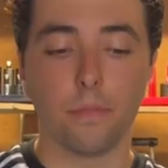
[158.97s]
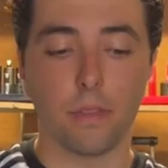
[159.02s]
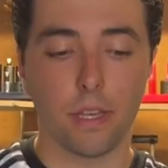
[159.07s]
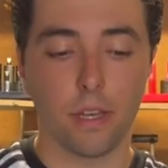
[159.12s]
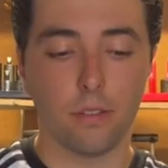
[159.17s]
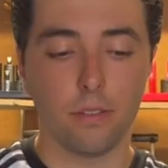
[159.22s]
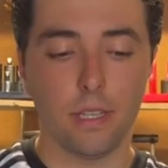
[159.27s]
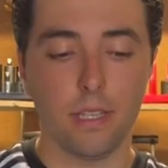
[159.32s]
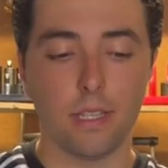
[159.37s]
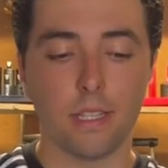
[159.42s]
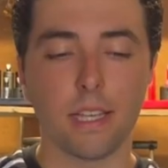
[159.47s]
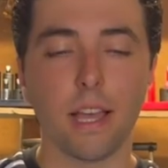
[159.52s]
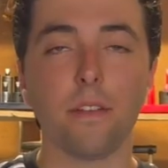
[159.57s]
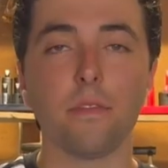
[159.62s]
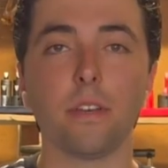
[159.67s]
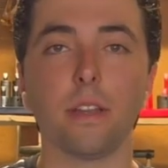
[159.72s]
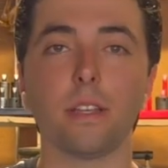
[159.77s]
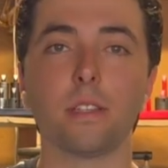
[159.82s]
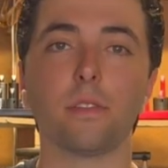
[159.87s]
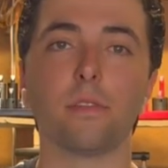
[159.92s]
The
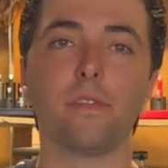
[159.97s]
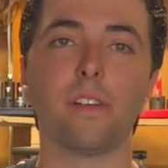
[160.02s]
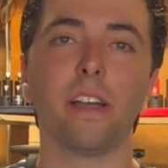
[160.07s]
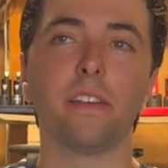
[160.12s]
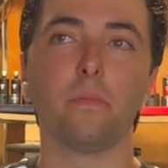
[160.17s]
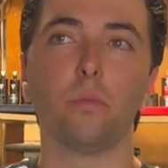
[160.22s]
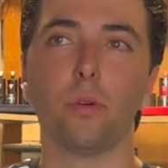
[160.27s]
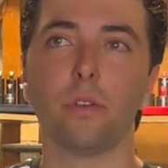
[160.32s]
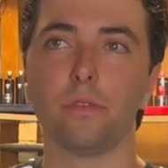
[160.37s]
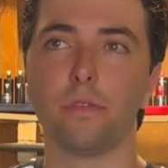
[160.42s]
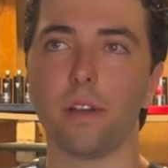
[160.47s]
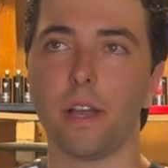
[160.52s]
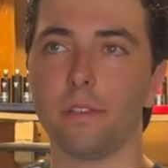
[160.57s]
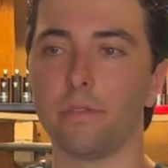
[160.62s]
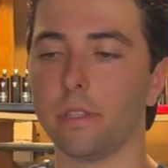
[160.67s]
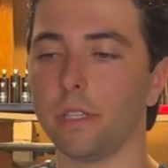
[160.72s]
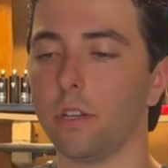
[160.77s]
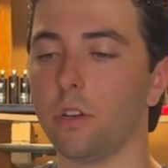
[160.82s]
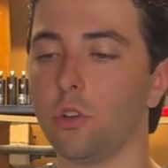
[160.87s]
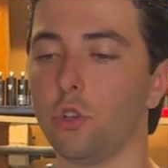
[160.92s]
LT7 is a 5.5
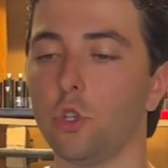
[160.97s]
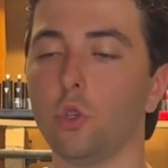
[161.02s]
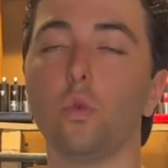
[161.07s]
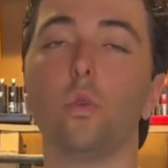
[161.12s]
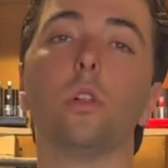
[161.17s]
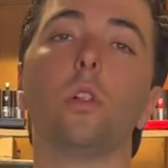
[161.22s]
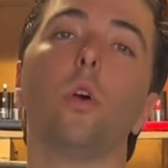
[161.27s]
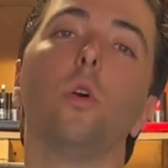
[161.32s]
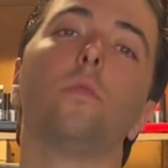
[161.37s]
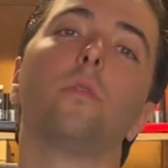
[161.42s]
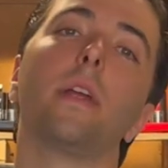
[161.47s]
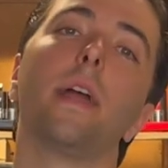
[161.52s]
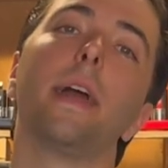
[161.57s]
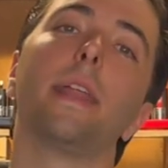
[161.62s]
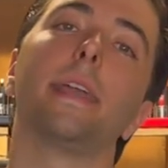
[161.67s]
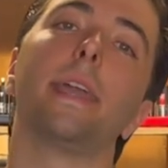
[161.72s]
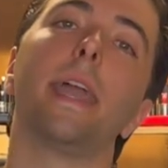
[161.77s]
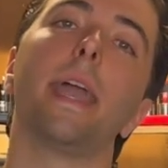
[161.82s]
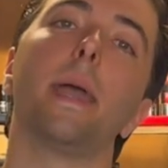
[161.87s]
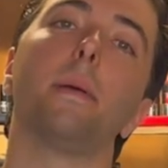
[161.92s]
liter dual
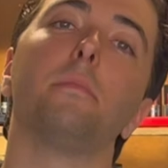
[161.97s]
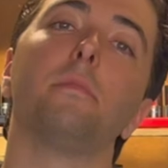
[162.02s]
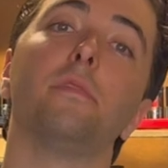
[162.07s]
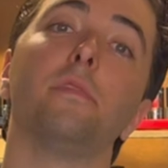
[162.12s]
overhead cam